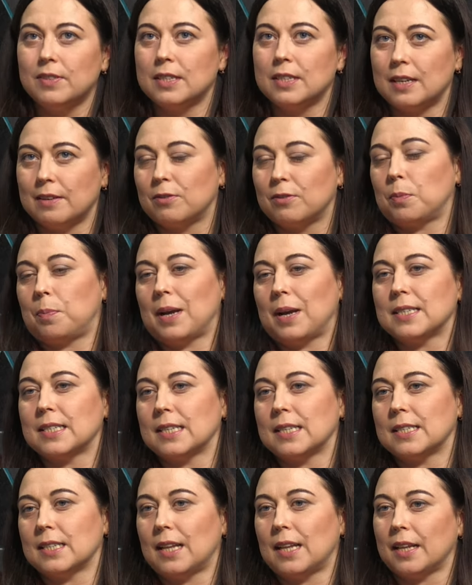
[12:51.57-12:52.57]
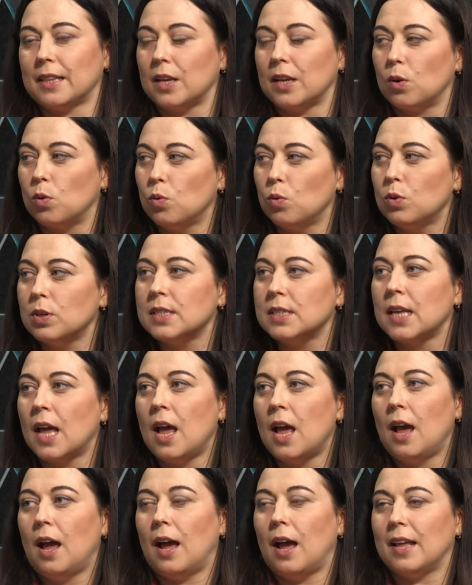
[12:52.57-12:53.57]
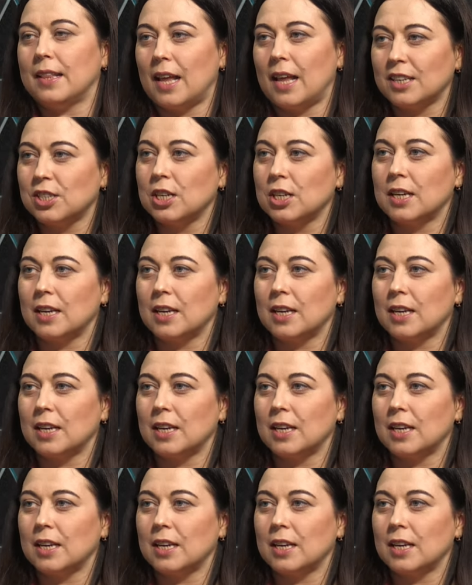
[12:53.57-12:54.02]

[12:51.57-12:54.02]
So when the EU has announced